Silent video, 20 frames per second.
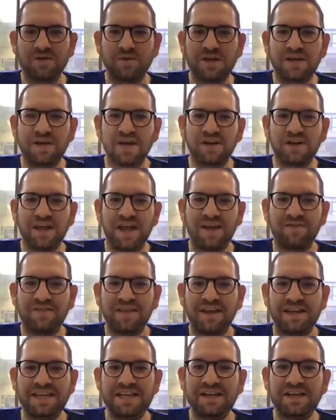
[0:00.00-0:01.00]
going to have
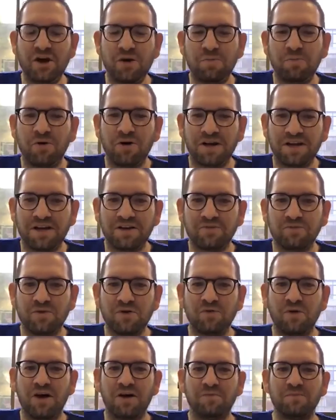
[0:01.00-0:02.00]
that eco pod and
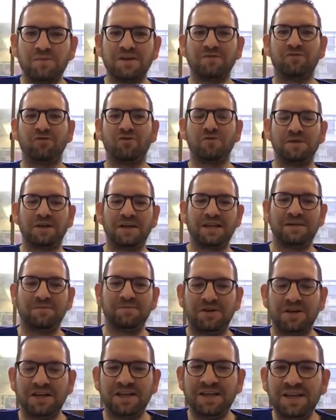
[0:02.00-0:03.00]
we won't be informing
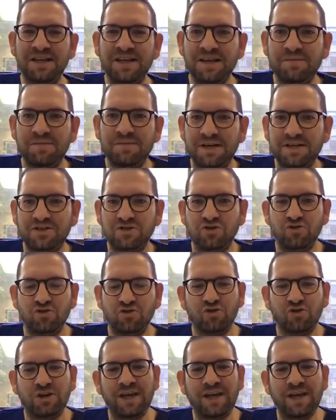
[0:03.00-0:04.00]
anybody. But
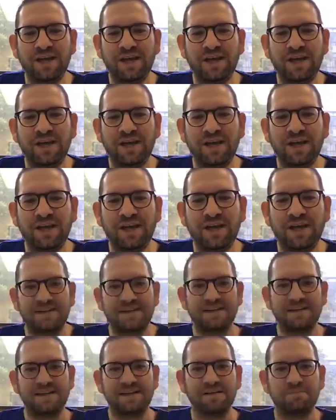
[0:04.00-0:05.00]
you cannot end
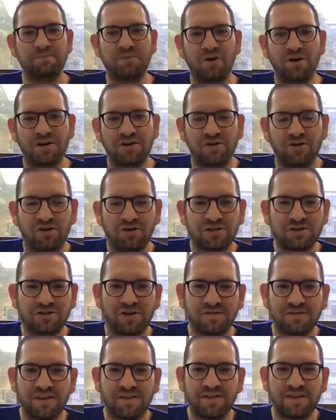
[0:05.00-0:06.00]
a podcast
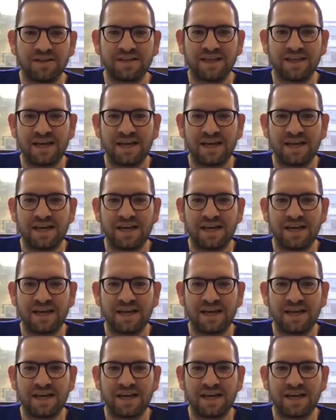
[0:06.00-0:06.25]
after 38